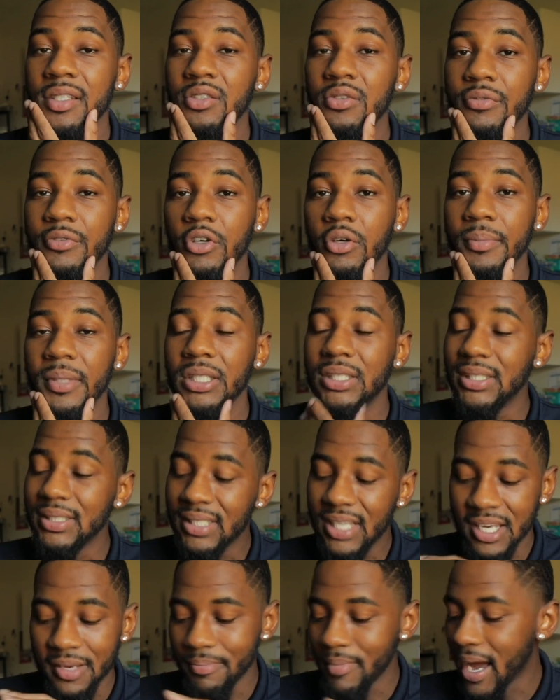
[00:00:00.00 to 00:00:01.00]
You feel me? Just
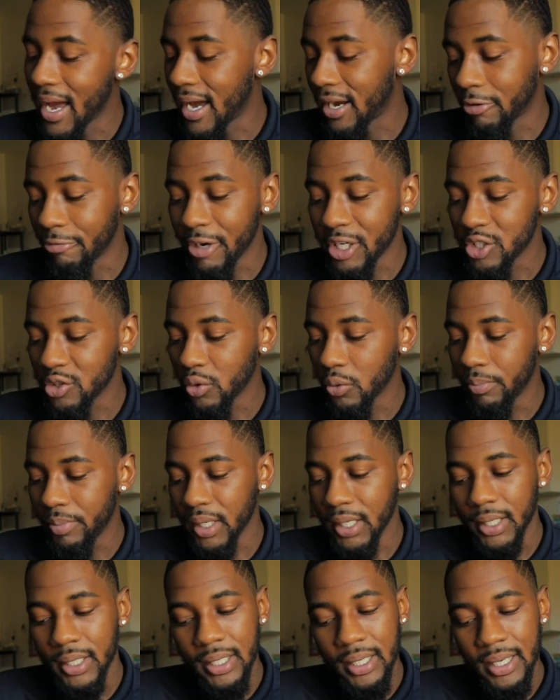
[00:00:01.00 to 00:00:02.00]
keep my original
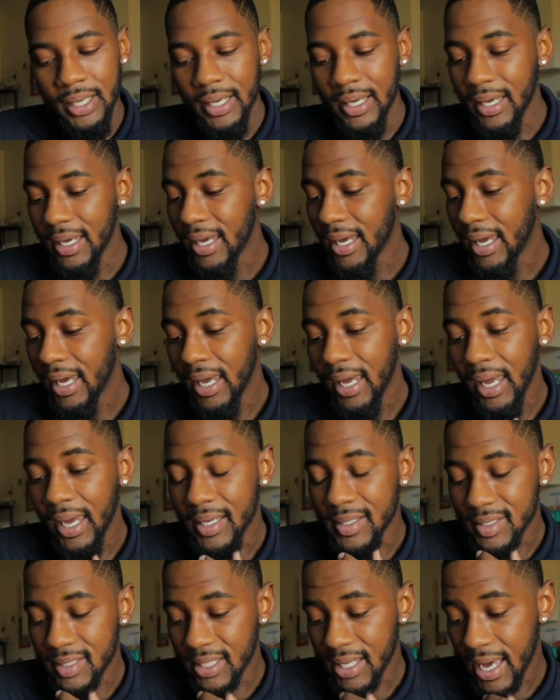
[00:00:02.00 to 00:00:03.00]
pick and
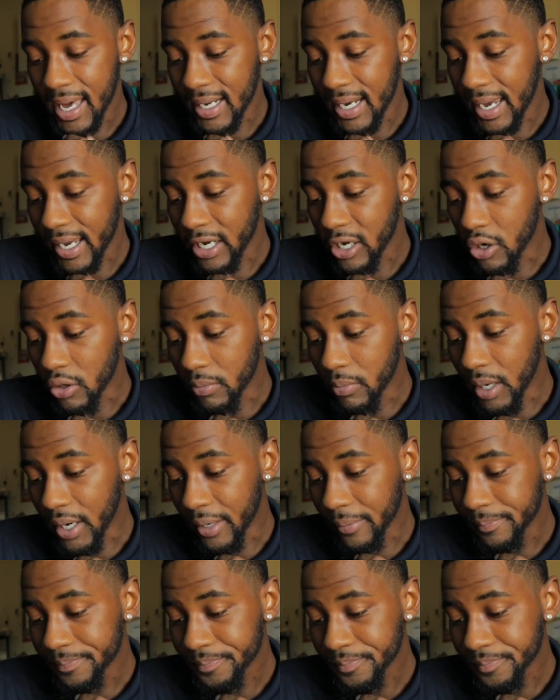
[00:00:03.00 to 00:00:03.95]
see how that go, bro.